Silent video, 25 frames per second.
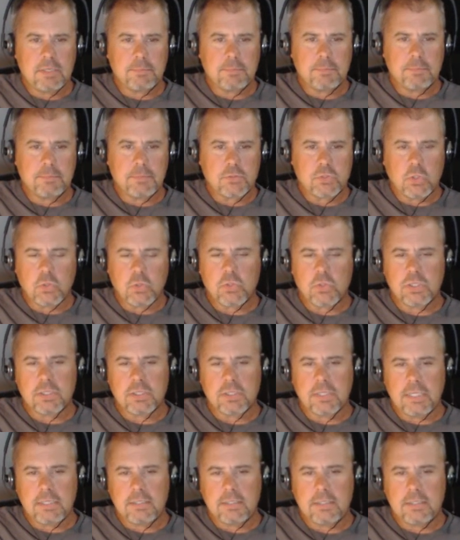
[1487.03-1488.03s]
Patoka
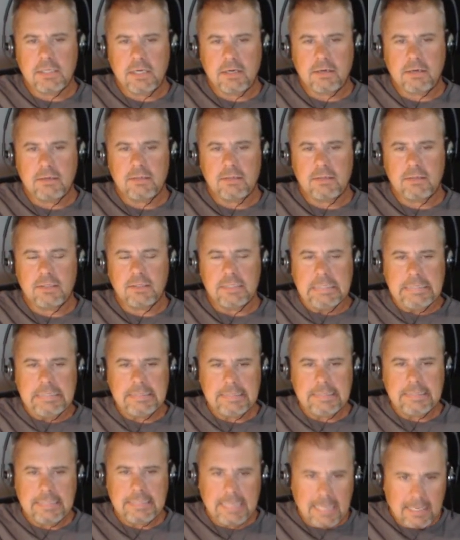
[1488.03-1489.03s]
Lake here in
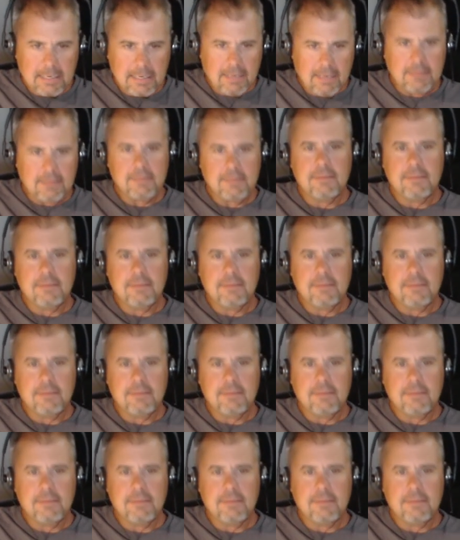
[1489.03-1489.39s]
Indiana,